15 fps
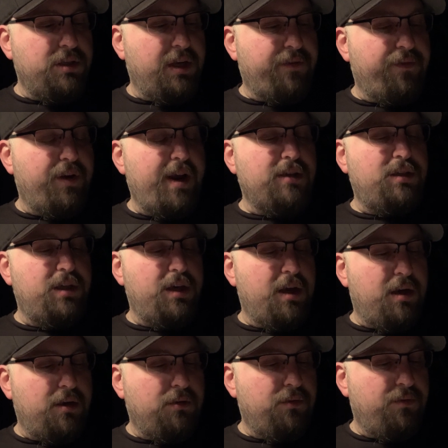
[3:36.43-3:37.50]
Nick
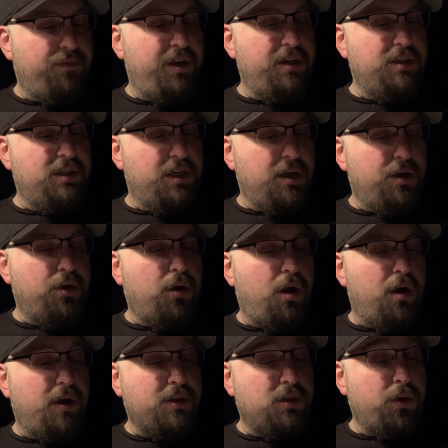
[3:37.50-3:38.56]
Venezia, Venezia,
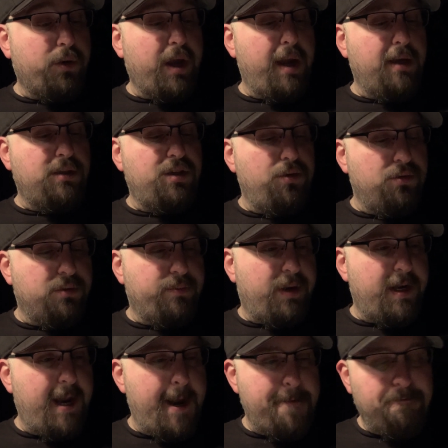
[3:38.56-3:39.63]
uh, it's okay to use
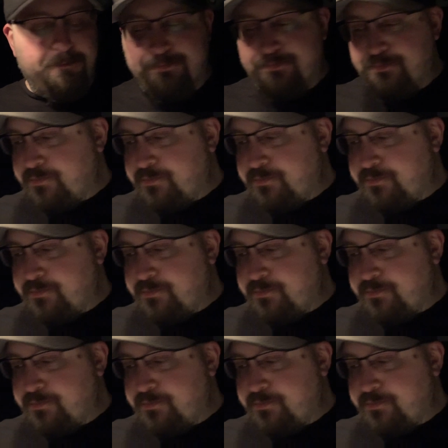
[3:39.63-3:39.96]
my name.